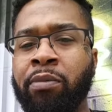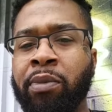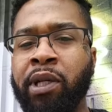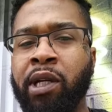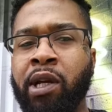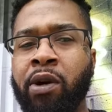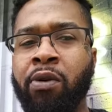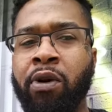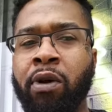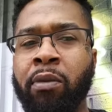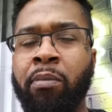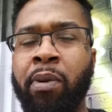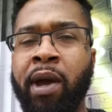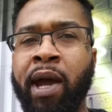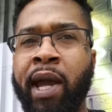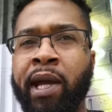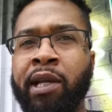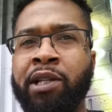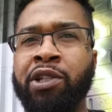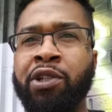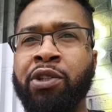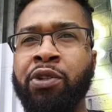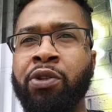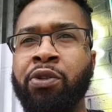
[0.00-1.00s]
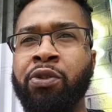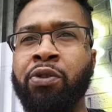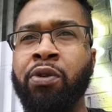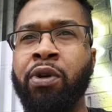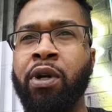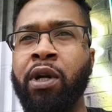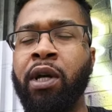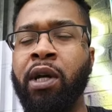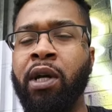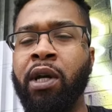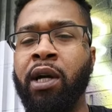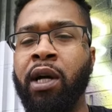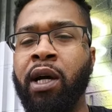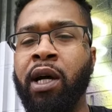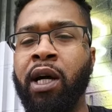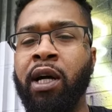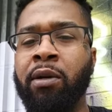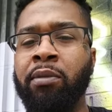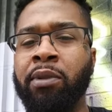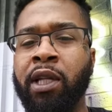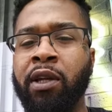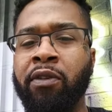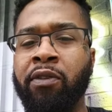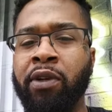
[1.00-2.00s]
be going back to
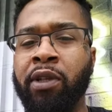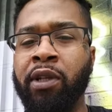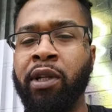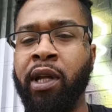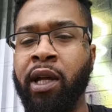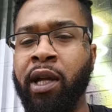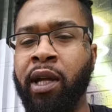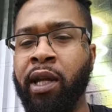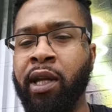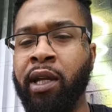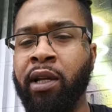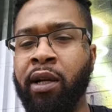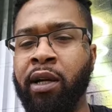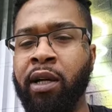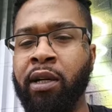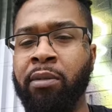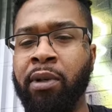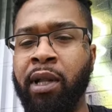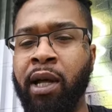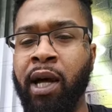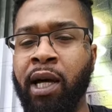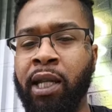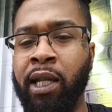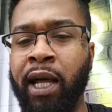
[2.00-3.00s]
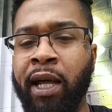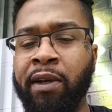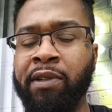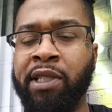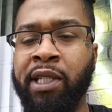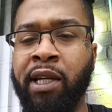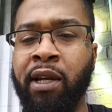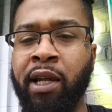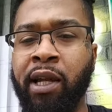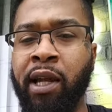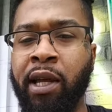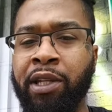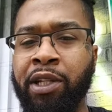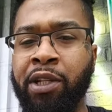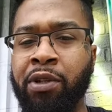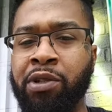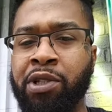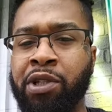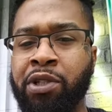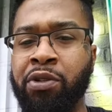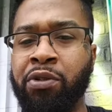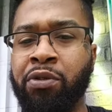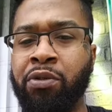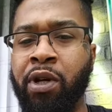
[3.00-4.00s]
living a lifestyle that I
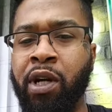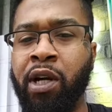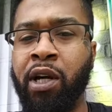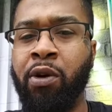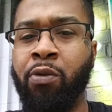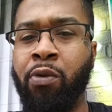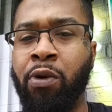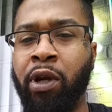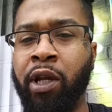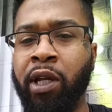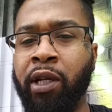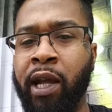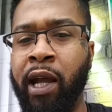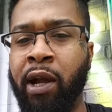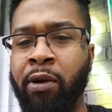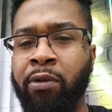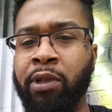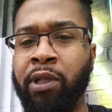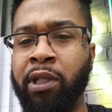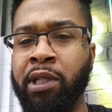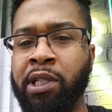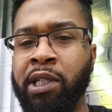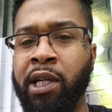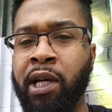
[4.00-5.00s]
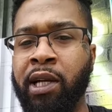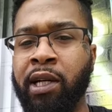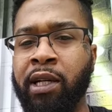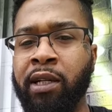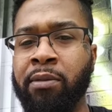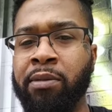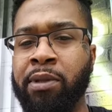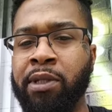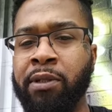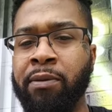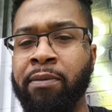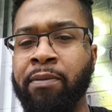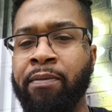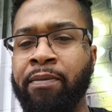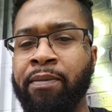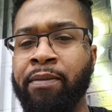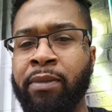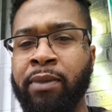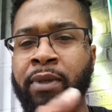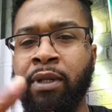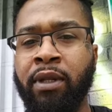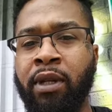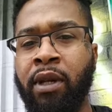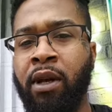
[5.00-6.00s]
used to working hourly jobs.
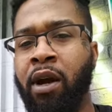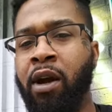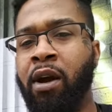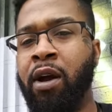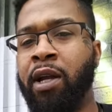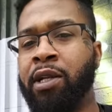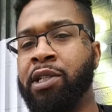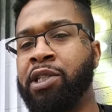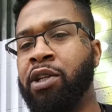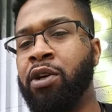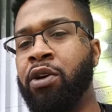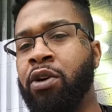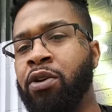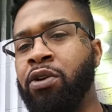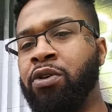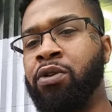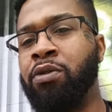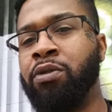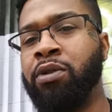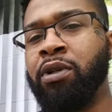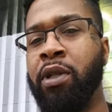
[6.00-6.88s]
All right, so